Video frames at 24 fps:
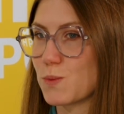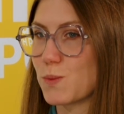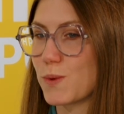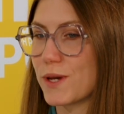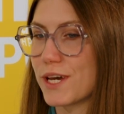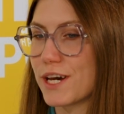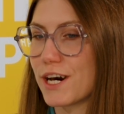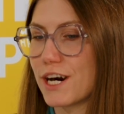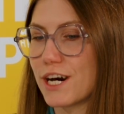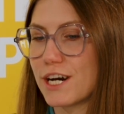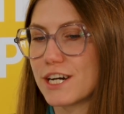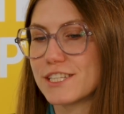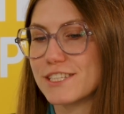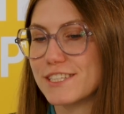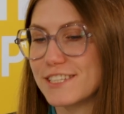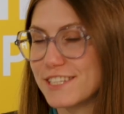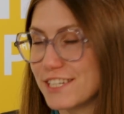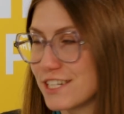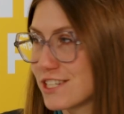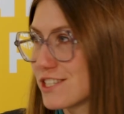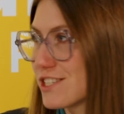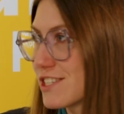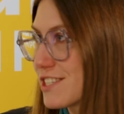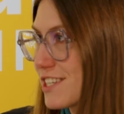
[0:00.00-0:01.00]
we are
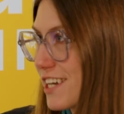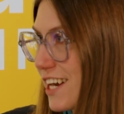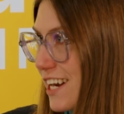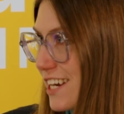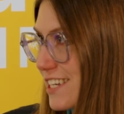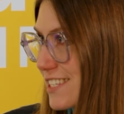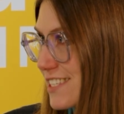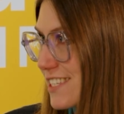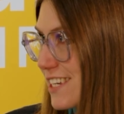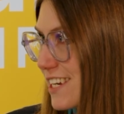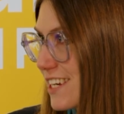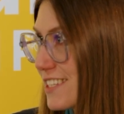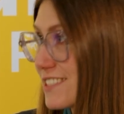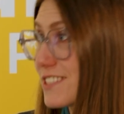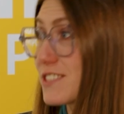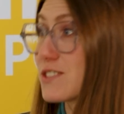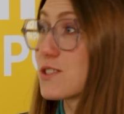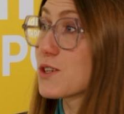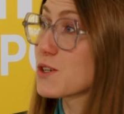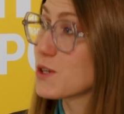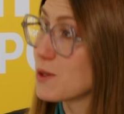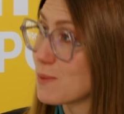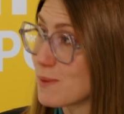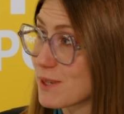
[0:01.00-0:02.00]
digitizing the
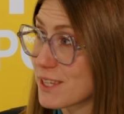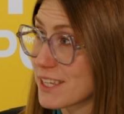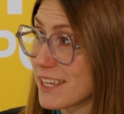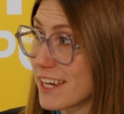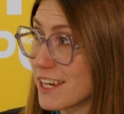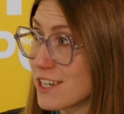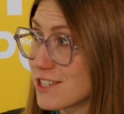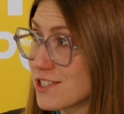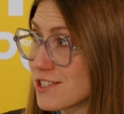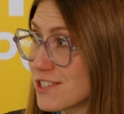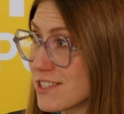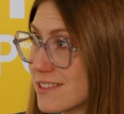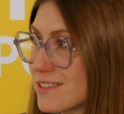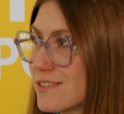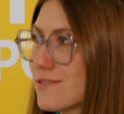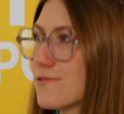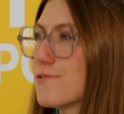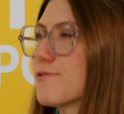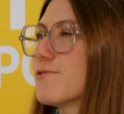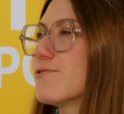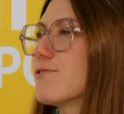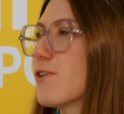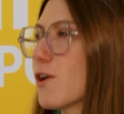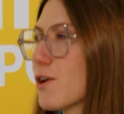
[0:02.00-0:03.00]
documentation
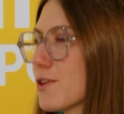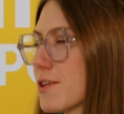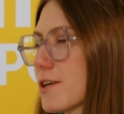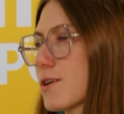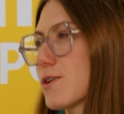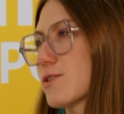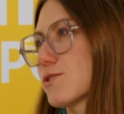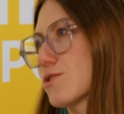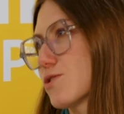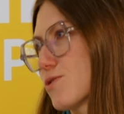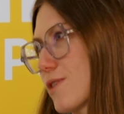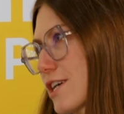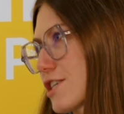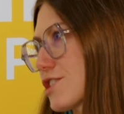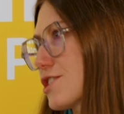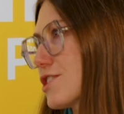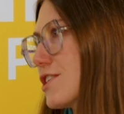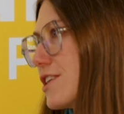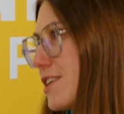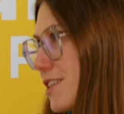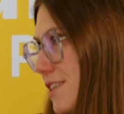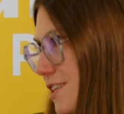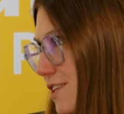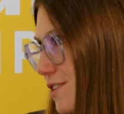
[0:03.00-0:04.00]
for the
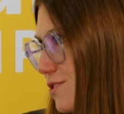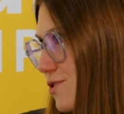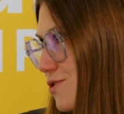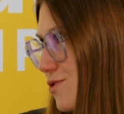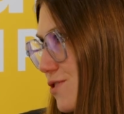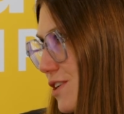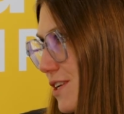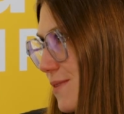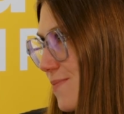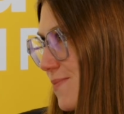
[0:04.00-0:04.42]
construction industry.